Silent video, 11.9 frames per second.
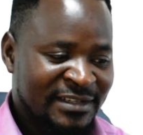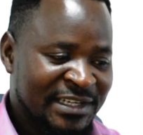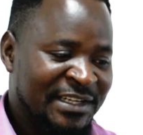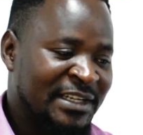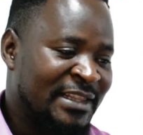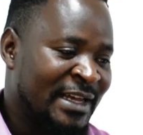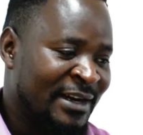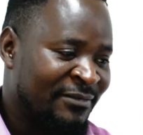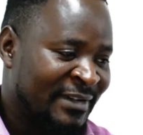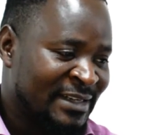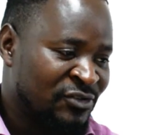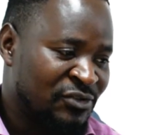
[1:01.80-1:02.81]
trading the
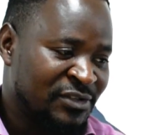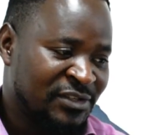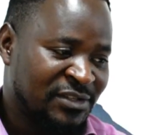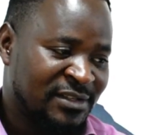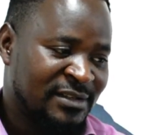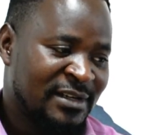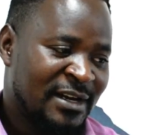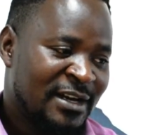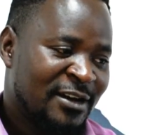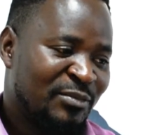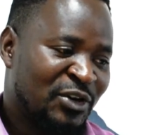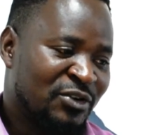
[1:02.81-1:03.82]
reversals.
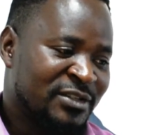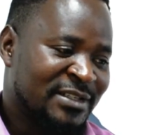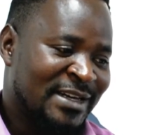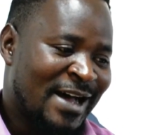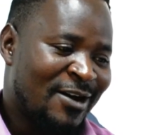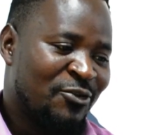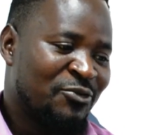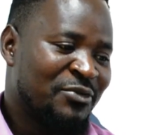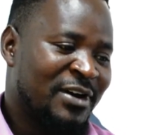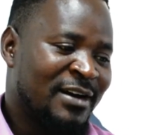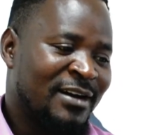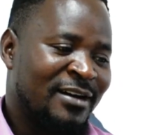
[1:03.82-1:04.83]
Because now,
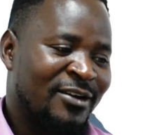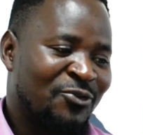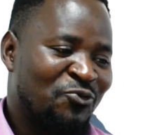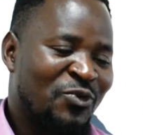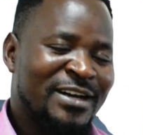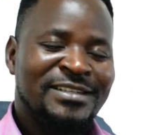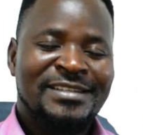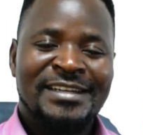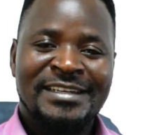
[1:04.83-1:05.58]
what is the